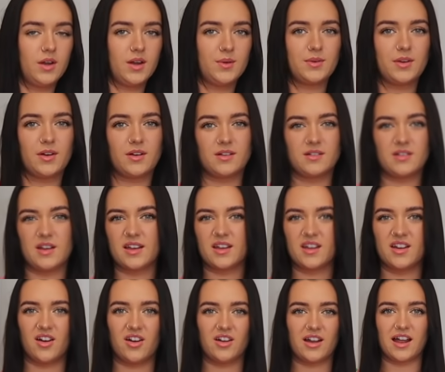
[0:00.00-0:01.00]
And we're going in
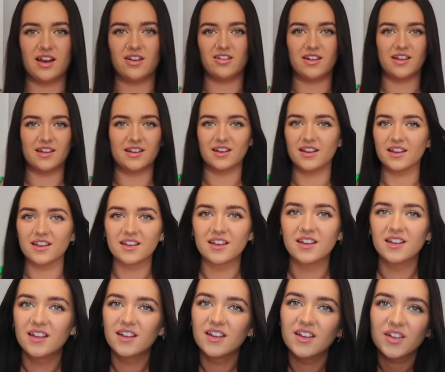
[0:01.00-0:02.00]
like an art gallery and like
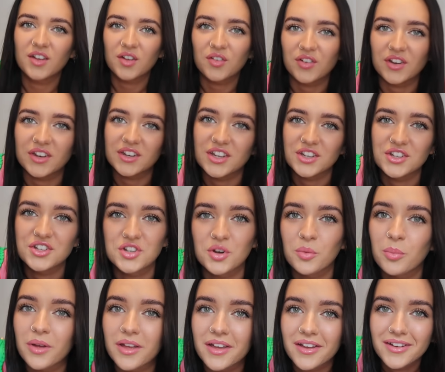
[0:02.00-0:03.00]
vintage
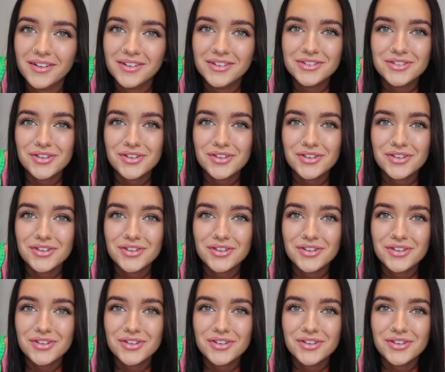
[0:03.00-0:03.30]
shopping.